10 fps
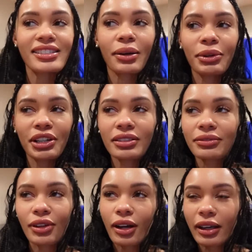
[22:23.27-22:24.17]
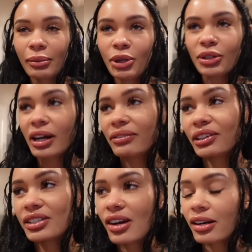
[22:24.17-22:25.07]
Like when you're in the vlogging mode, I feel
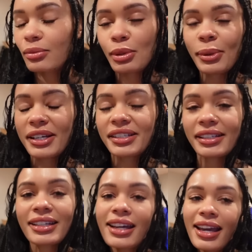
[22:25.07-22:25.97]
like it's hard to be present